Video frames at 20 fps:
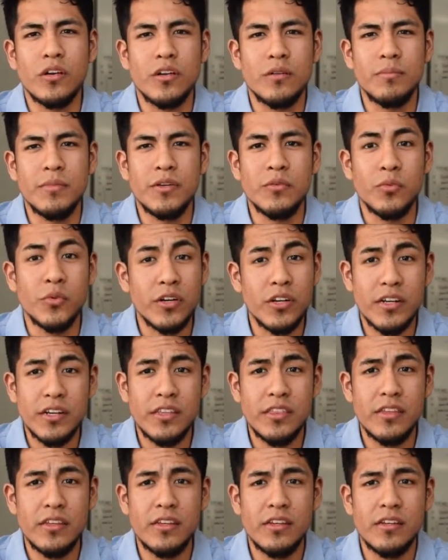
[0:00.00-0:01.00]
my work
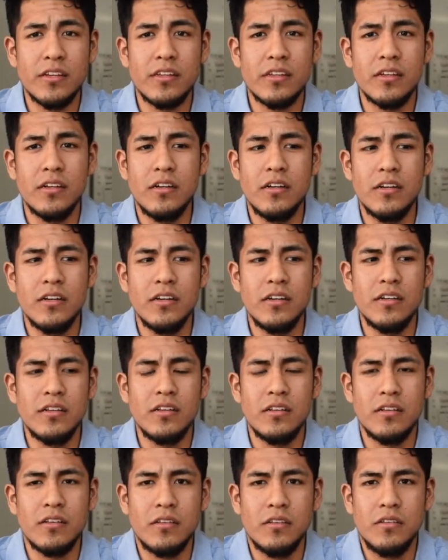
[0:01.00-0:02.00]
ethic,
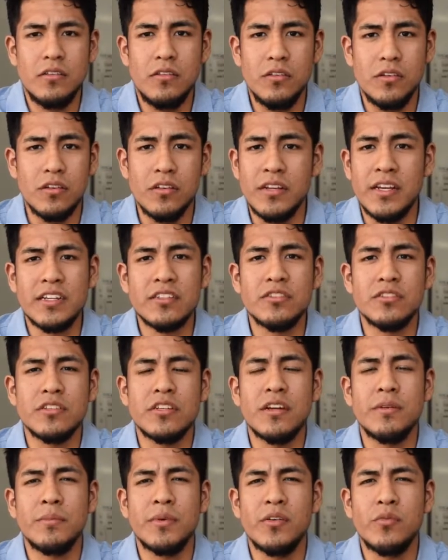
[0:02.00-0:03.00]
the connections
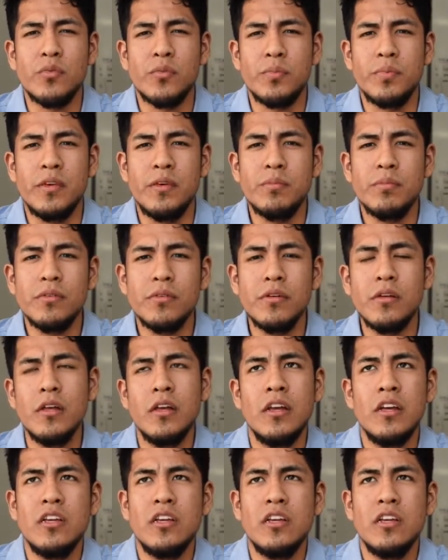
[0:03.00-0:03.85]
that I make with people.